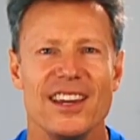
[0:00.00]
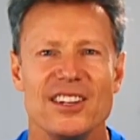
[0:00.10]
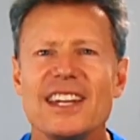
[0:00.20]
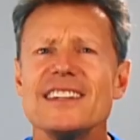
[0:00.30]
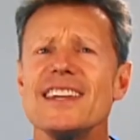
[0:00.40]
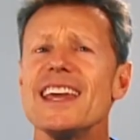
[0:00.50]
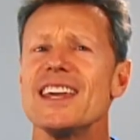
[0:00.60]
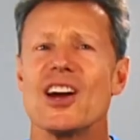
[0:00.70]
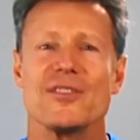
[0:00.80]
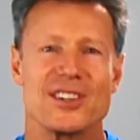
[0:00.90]
You need to take
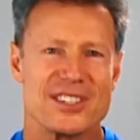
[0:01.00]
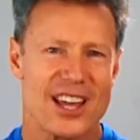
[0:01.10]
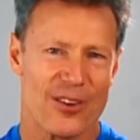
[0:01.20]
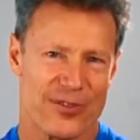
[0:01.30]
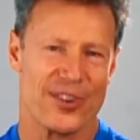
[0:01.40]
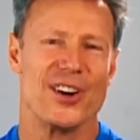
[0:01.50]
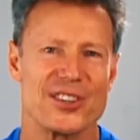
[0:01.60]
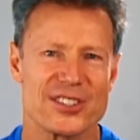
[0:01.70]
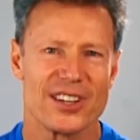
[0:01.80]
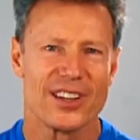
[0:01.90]
care of yourself
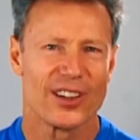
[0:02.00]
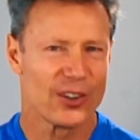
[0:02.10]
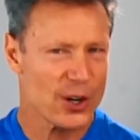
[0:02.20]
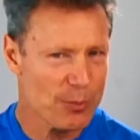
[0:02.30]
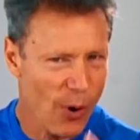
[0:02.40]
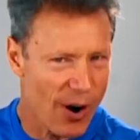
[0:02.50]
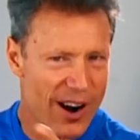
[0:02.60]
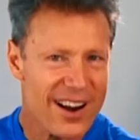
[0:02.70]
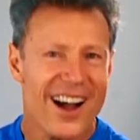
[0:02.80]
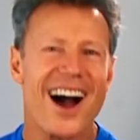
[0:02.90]
first. Learn
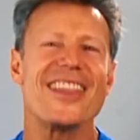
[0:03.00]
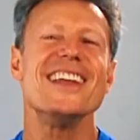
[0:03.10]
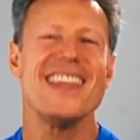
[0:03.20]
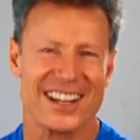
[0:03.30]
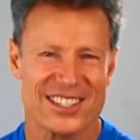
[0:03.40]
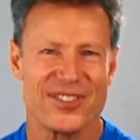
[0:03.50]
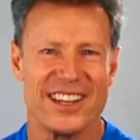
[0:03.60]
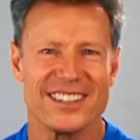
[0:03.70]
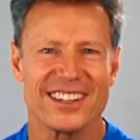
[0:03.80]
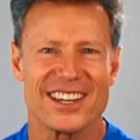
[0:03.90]
more on the next Fit
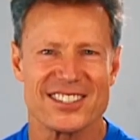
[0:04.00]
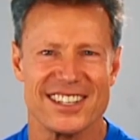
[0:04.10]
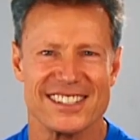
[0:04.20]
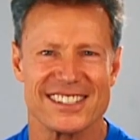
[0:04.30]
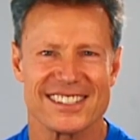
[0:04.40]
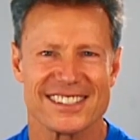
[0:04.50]
and Delicious.